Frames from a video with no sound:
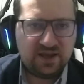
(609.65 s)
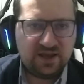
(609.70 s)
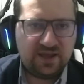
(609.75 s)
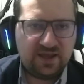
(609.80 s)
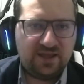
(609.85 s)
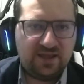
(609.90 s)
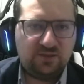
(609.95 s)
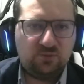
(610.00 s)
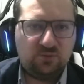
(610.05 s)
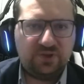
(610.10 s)

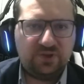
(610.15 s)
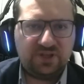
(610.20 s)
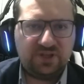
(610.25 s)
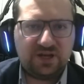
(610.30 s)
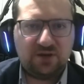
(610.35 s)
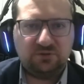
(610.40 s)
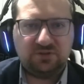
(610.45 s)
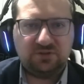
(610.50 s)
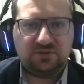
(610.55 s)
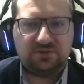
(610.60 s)
And
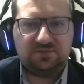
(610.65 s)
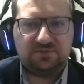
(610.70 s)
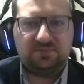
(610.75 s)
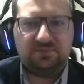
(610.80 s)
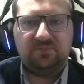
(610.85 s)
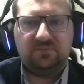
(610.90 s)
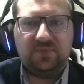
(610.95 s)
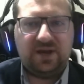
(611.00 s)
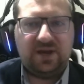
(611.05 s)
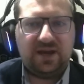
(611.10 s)
without
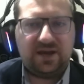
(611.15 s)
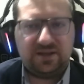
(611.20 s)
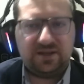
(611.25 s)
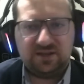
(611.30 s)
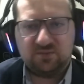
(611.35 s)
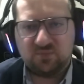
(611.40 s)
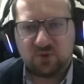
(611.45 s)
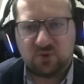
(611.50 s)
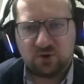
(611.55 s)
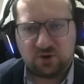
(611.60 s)

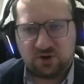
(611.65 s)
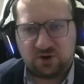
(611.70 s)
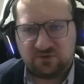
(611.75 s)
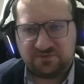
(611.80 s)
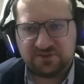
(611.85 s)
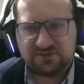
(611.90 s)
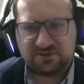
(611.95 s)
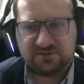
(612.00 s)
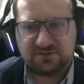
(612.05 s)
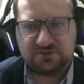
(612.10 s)
adding more
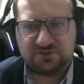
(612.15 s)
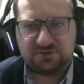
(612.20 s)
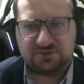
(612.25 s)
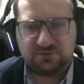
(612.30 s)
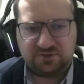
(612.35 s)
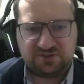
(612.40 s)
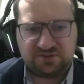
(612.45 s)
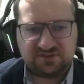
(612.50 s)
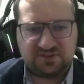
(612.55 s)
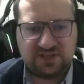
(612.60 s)
officers to
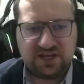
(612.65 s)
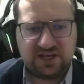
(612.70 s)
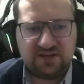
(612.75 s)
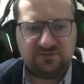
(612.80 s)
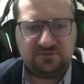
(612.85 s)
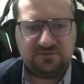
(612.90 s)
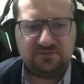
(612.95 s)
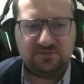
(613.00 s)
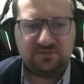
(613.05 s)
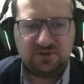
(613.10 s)
the
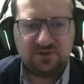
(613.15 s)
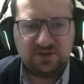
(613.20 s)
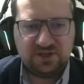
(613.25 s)
staff,